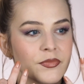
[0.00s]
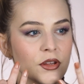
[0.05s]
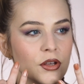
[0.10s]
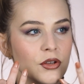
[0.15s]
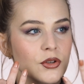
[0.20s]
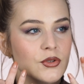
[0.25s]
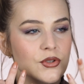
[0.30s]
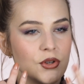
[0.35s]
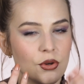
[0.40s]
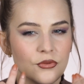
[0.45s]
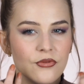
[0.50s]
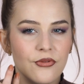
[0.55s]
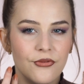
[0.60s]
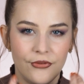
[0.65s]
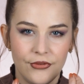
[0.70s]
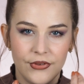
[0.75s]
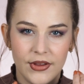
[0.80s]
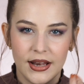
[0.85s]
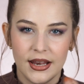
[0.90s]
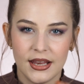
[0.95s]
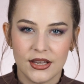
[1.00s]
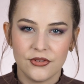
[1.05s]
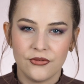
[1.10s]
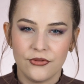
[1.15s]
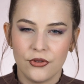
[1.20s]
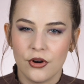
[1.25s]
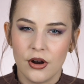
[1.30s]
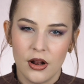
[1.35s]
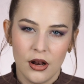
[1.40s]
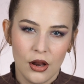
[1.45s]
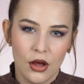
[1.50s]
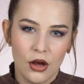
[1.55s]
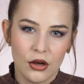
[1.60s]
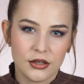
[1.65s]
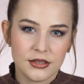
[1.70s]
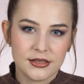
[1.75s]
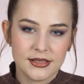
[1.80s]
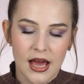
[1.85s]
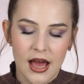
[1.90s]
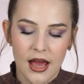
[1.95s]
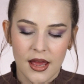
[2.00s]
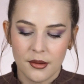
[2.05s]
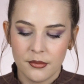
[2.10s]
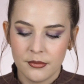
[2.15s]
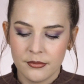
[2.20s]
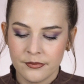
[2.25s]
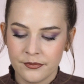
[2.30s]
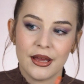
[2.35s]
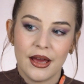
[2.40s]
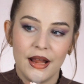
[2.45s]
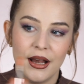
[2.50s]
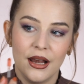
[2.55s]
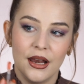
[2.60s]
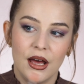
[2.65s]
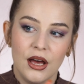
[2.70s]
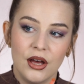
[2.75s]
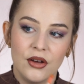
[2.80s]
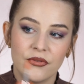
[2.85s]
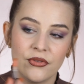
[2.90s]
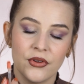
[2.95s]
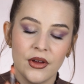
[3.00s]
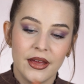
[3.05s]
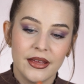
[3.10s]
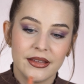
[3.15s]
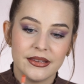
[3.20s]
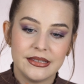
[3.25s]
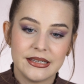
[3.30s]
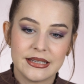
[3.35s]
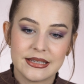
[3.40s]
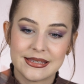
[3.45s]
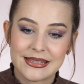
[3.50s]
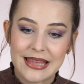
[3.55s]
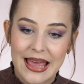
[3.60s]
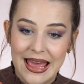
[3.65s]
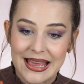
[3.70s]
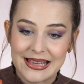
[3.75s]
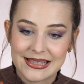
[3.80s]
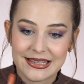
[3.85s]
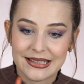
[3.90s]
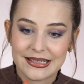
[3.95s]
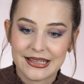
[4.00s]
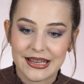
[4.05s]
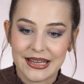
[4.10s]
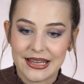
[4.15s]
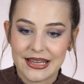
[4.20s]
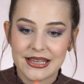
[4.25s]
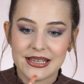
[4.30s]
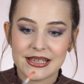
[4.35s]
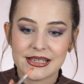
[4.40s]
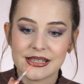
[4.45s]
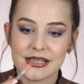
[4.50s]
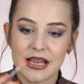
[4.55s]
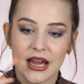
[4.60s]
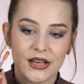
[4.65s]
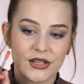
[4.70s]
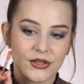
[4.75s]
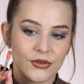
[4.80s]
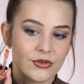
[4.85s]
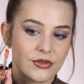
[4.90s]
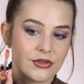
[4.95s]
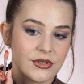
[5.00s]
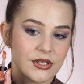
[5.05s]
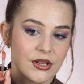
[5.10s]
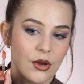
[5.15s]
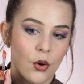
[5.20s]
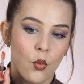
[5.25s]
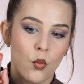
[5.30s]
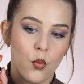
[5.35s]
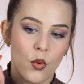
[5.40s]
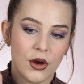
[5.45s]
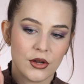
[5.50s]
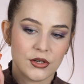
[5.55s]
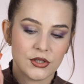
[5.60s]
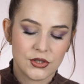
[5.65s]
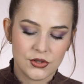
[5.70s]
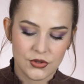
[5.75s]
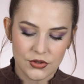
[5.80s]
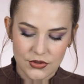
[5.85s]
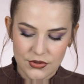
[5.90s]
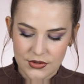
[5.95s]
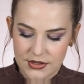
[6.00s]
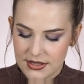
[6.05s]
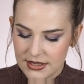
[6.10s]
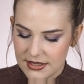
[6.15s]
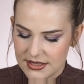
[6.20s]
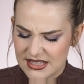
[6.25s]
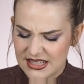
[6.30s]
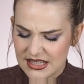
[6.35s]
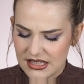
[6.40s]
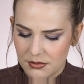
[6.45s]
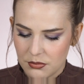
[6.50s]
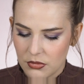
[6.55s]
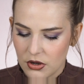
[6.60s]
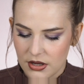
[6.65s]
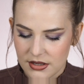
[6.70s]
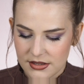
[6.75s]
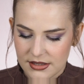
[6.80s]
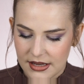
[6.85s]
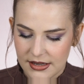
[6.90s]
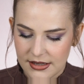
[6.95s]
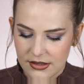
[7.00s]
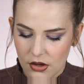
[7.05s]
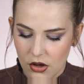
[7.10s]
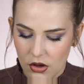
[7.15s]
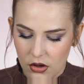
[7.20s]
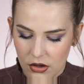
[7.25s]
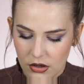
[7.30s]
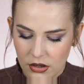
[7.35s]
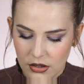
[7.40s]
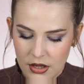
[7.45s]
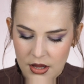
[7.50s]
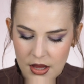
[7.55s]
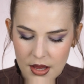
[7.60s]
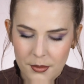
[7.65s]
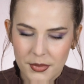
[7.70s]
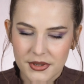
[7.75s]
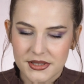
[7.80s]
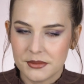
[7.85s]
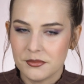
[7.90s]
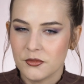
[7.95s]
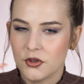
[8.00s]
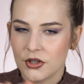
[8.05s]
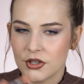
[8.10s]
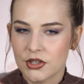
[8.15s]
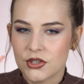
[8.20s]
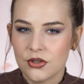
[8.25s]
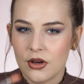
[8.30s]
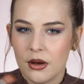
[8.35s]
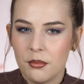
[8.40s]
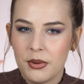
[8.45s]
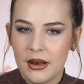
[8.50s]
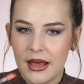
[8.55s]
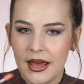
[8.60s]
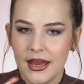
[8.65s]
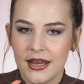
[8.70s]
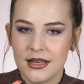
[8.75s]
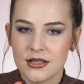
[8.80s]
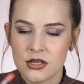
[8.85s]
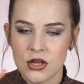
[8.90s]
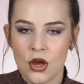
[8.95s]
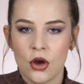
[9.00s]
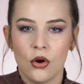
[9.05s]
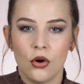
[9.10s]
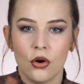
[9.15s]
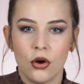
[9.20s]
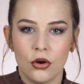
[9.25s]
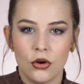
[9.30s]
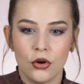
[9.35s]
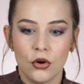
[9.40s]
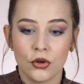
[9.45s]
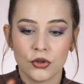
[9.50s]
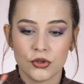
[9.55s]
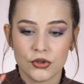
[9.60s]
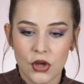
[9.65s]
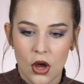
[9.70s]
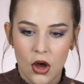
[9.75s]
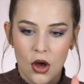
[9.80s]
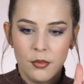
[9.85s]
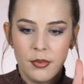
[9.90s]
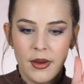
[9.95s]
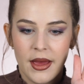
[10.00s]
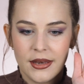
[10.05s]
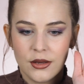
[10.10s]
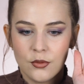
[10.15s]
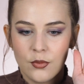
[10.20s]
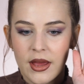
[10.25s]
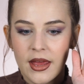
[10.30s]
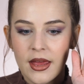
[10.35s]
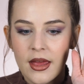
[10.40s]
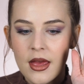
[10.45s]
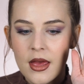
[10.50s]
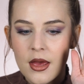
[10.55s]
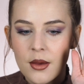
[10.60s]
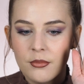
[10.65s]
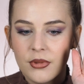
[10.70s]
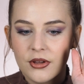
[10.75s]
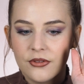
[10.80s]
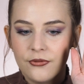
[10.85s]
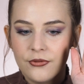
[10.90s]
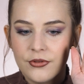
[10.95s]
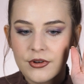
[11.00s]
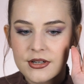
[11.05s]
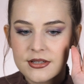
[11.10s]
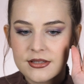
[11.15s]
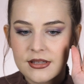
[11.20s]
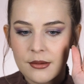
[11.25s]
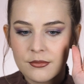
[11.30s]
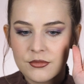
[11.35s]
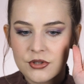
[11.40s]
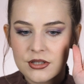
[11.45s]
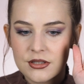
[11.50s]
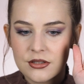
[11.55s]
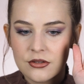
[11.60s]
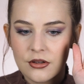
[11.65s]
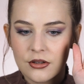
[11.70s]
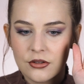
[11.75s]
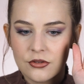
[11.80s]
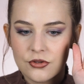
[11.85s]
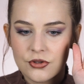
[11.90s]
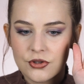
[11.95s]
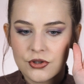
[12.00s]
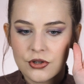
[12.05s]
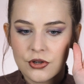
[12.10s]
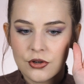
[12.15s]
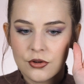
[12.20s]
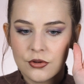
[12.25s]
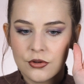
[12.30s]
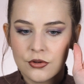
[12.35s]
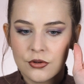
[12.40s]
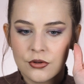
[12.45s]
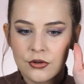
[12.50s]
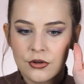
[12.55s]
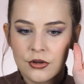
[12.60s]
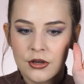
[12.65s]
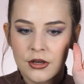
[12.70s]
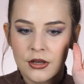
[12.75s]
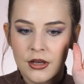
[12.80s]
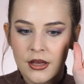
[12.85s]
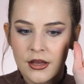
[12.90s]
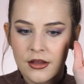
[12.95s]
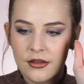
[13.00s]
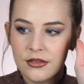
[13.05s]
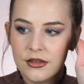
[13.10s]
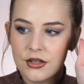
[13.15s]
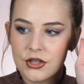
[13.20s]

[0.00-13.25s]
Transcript: you don't feel it for a long time. I love this as it is. I don't want to use this lip gloss at all, but I'm going to apply it on top anyway. But first I'm just going to show you the